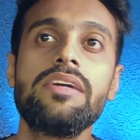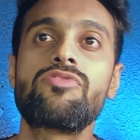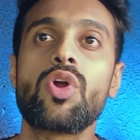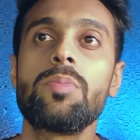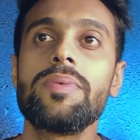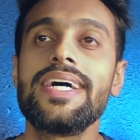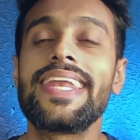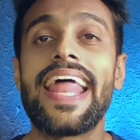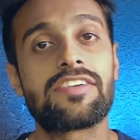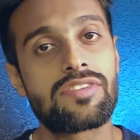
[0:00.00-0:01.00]
from a
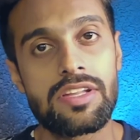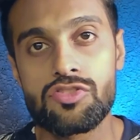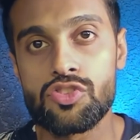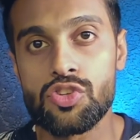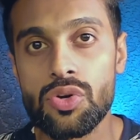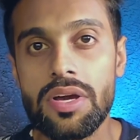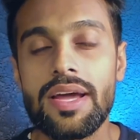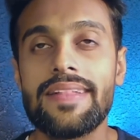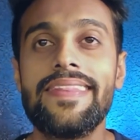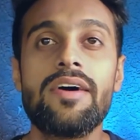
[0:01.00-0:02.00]
national institute,
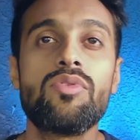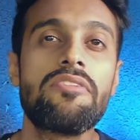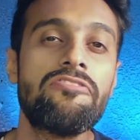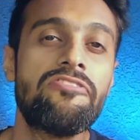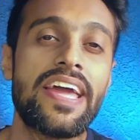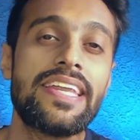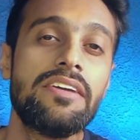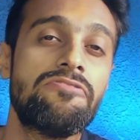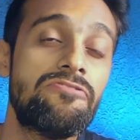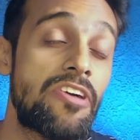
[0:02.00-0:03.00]
there were very,
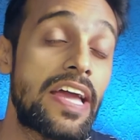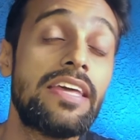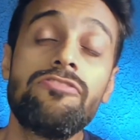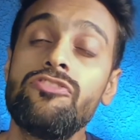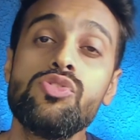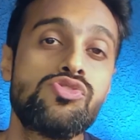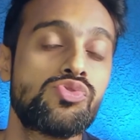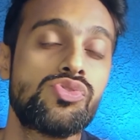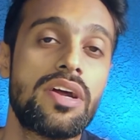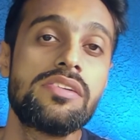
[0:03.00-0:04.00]
very few
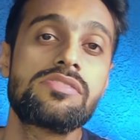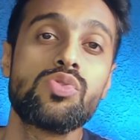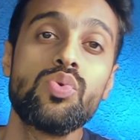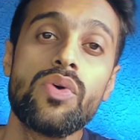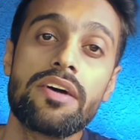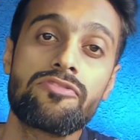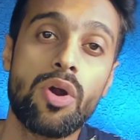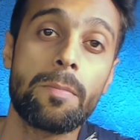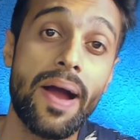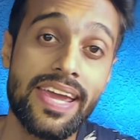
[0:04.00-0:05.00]
students who were
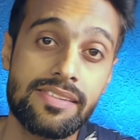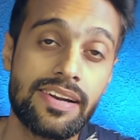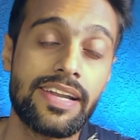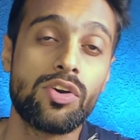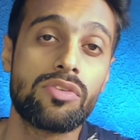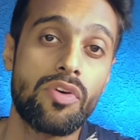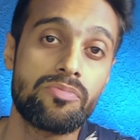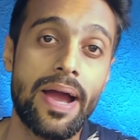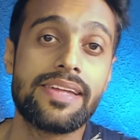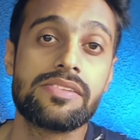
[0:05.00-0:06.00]
from my city or from
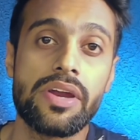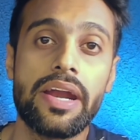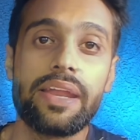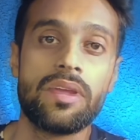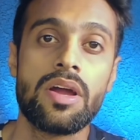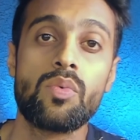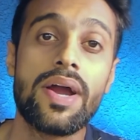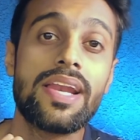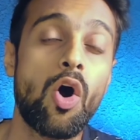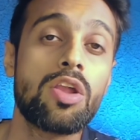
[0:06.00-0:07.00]
my state,
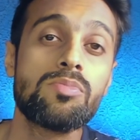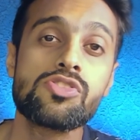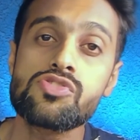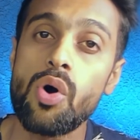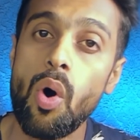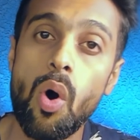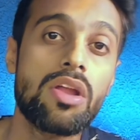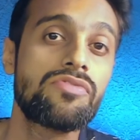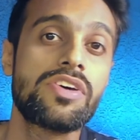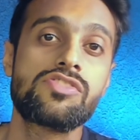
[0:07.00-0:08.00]
while almost all
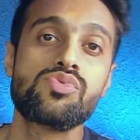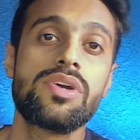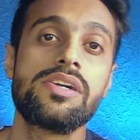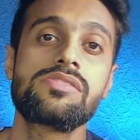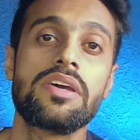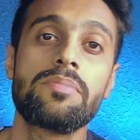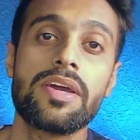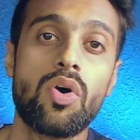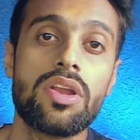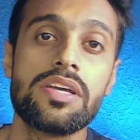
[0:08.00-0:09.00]
of the students in my
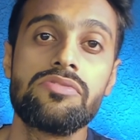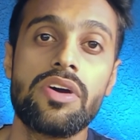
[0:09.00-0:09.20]
college were